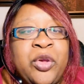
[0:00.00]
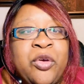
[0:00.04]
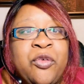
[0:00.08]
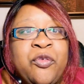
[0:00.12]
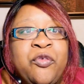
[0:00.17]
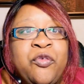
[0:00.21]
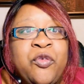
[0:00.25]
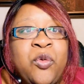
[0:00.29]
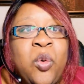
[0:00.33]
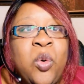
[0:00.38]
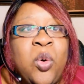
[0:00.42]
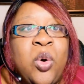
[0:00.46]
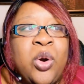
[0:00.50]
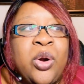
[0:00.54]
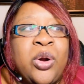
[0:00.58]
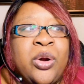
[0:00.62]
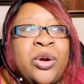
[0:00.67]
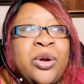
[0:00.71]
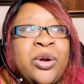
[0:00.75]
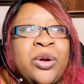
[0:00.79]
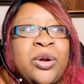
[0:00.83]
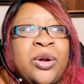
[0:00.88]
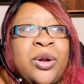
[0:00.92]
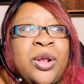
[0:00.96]

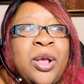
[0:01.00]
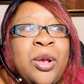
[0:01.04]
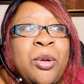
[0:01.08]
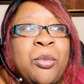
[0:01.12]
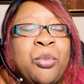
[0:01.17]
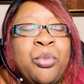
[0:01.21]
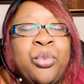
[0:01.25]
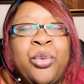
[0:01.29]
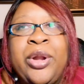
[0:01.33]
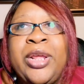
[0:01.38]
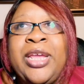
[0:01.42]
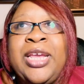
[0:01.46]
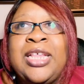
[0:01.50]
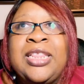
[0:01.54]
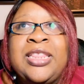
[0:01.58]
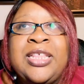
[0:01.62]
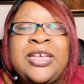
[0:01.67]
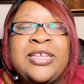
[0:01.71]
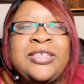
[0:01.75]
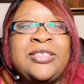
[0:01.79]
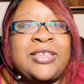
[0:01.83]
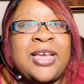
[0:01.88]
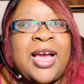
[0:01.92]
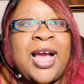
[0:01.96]
for bringing
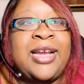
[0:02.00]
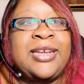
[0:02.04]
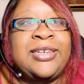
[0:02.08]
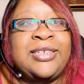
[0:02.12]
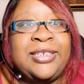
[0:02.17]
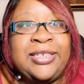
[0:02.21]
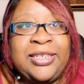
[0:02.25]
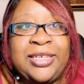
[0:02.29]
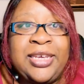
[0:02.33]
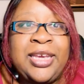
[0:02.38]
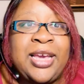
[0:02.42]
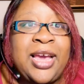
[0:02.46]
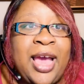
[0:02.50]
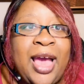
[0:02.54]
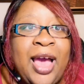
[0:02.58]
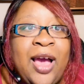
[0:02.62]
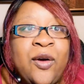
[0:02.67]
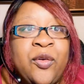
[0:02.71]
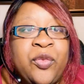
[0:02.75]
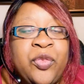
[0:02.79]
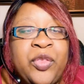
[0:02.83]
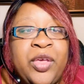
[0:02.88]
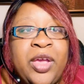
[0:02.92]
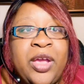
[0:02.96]
this idea
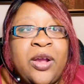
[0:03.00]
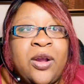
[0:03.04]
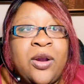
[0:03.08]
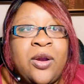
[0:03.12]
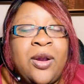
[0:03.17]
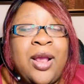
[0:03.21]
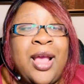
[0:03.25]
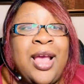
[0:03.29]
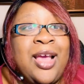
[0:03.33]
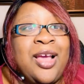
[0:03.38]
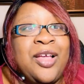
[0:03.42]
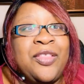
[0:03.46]
out there